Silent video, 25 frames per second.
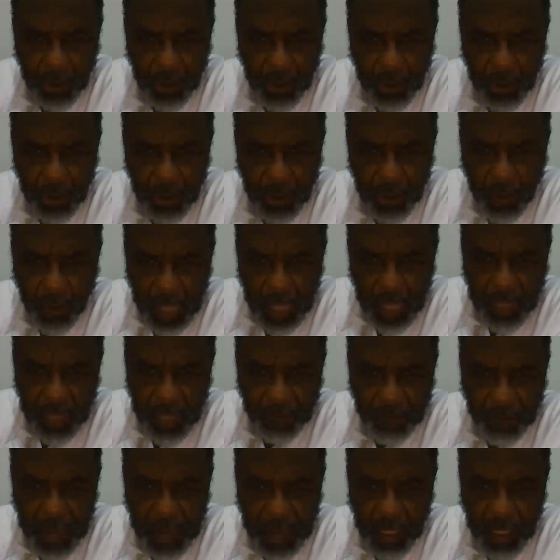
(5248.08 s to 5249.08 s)
emphasize the
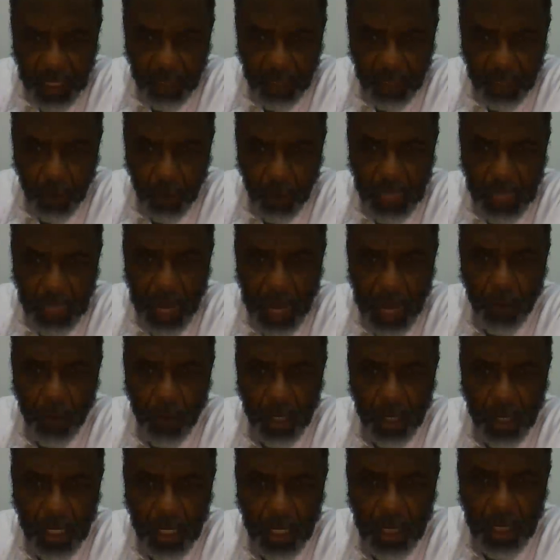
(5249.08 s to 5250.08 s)
fact that the Most High want to
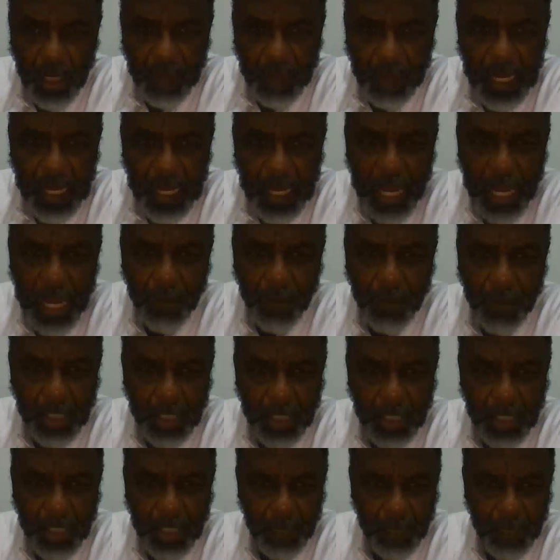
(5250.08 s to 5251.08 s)
live in our
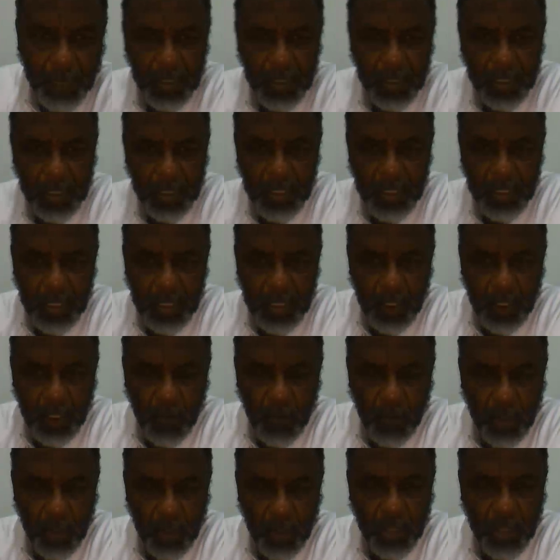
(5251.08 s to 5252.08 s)
temple.
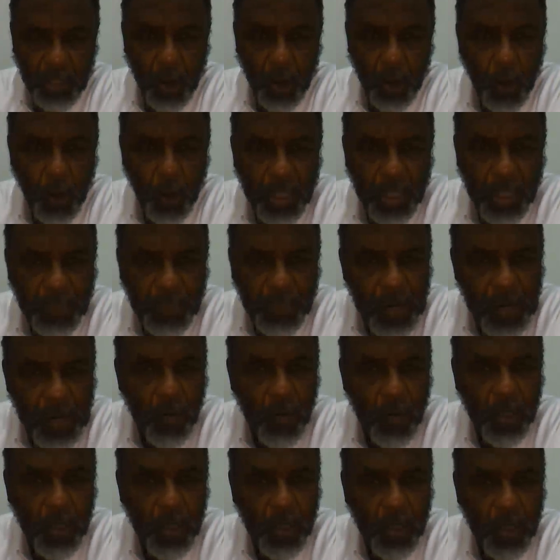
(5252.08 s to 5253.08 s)
Holy Spirit
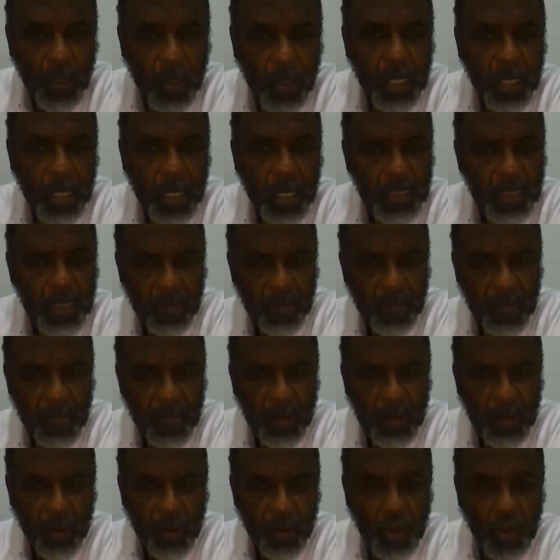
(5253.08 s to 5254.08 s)
want to live in
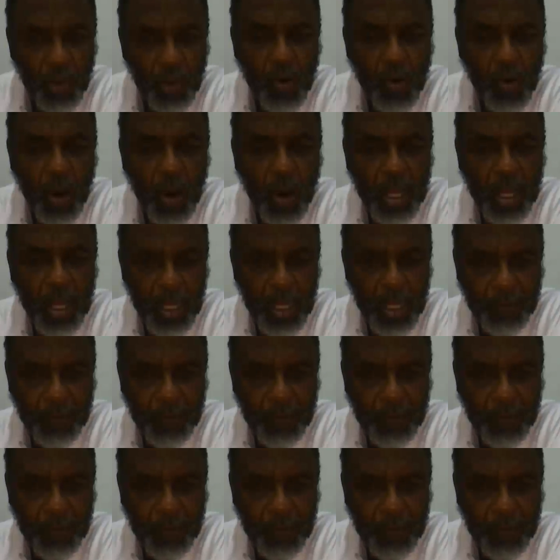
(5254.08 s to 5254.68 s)
you. are an empty